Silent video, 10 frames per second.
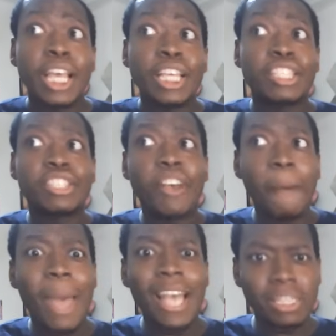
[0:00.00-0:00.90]

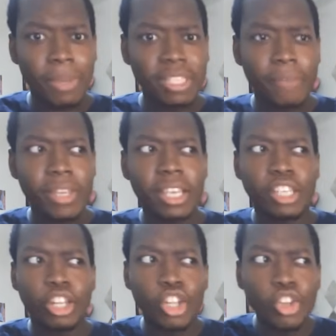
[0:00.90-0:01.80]
Some aspects of it is
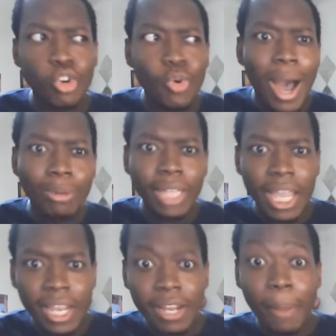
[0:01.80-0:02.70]
a little
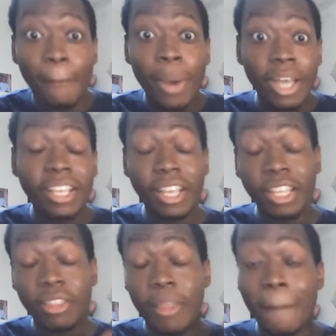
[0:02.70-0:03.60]
outdated, but
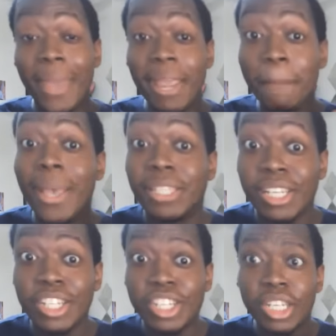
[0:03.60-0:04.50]
the main
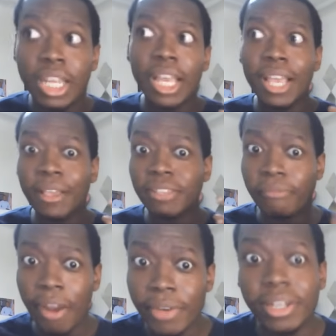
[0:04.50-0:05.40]
message it's
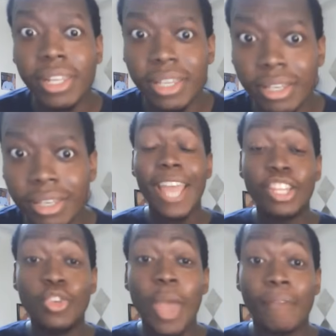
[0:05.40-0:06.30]
very clear.
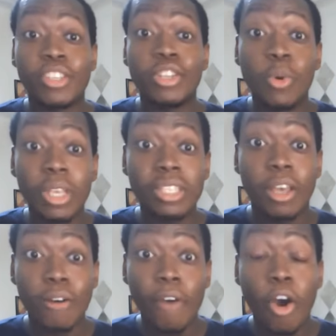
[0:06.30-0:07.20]
You have to know
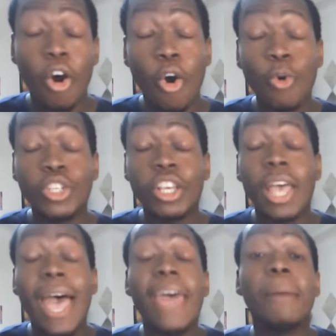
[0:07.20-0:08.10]
yourself, hold your
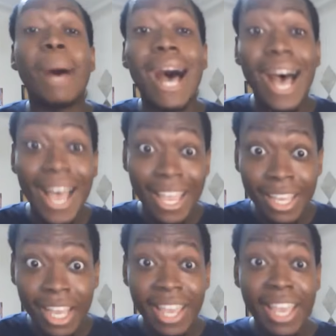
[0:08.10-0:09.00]
head up high,
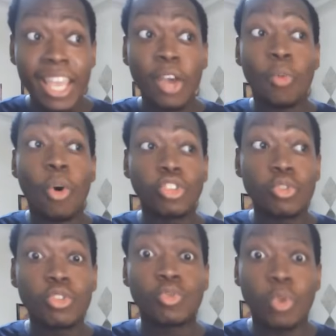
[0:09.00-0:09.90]
walk through
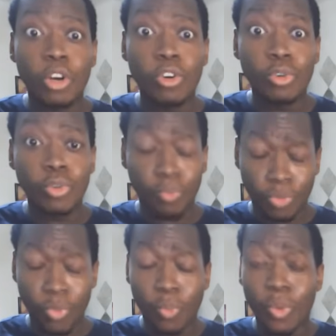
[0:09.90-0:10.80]
this world
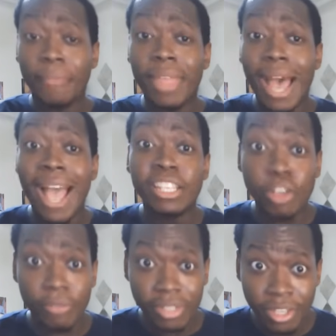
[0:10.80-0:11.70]
with a high
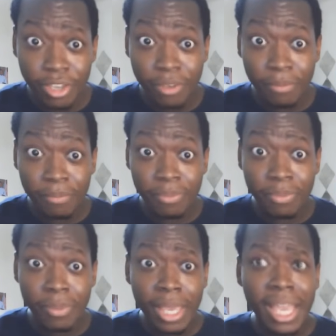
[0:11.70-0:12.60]
self esteem,
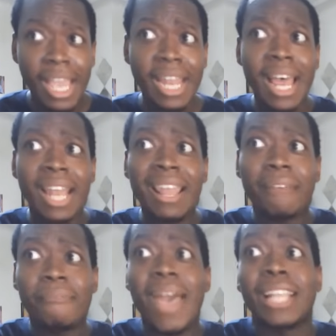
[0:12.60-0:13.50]
and not
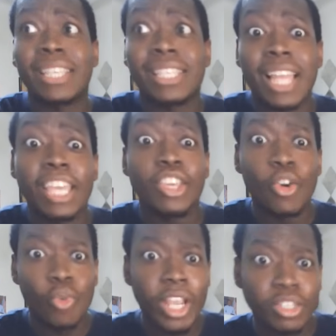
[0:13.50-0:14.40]
let factors like your
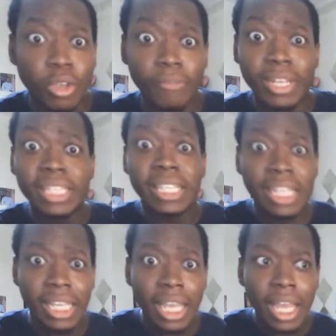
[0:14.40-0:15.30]
race or ethnicity